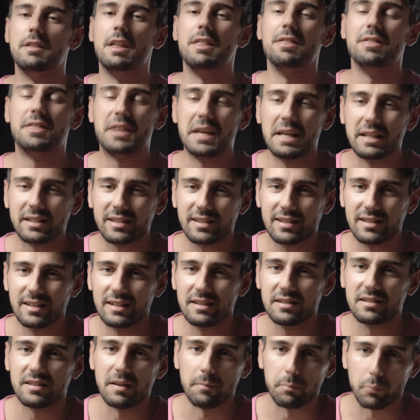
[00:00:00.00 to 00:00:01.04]
then this
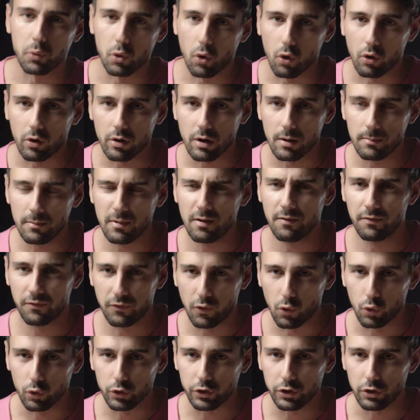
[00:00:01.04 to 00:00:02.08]
is the program
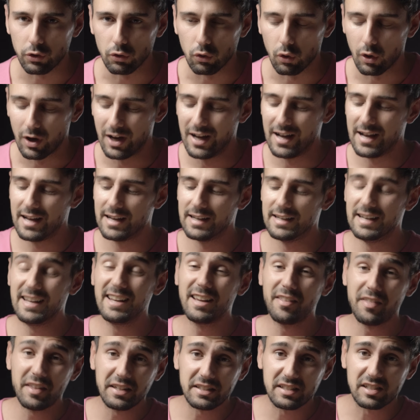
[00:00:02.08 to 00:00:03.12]
for you.
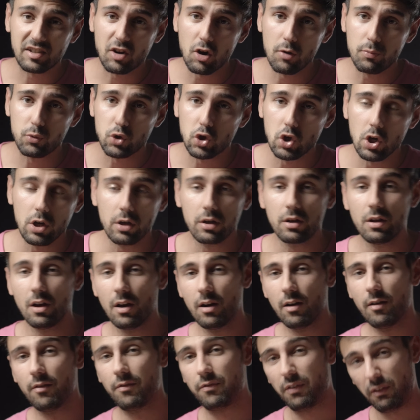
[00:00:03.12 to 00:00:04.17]
Link in the description
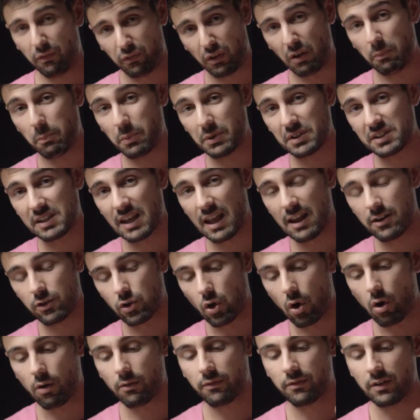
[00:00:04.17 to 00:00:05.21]

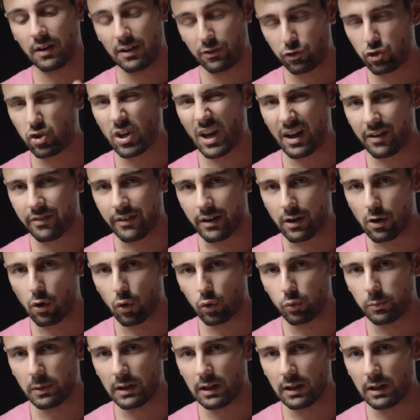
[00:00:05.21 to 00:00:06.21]
15% off, check the code